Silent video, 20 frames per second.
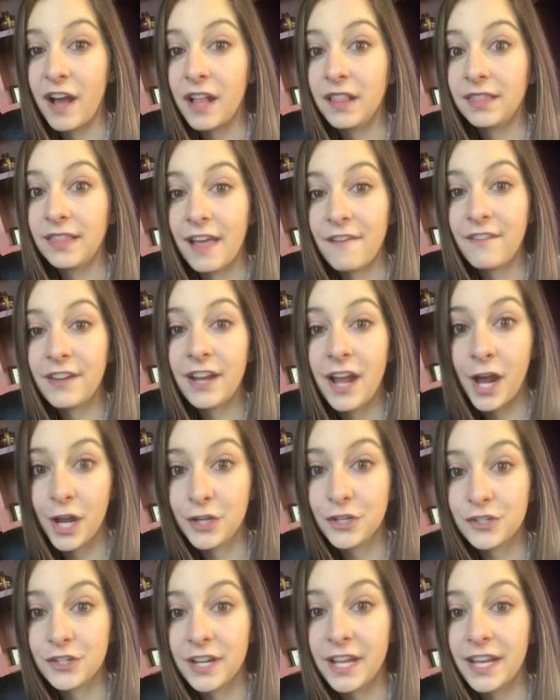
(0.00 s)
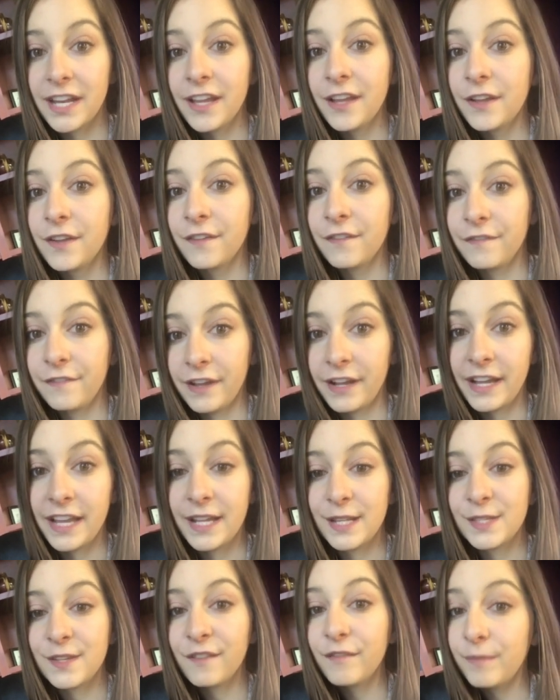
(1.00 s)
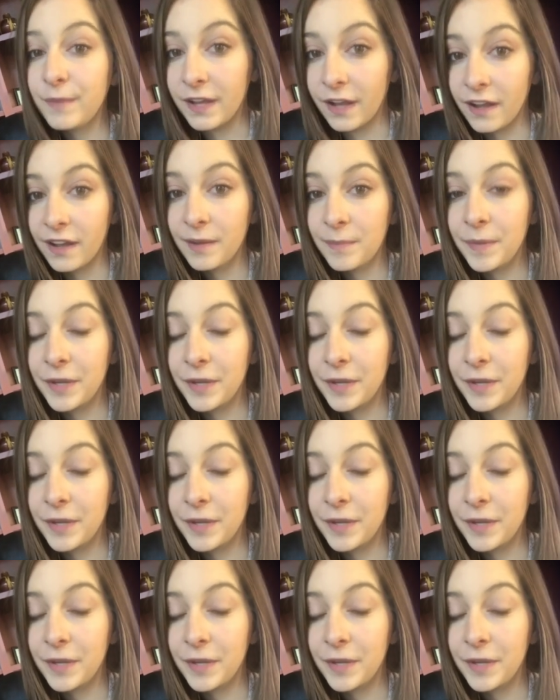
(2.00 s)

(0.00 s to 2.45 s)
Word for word: 1,100 variants of beer,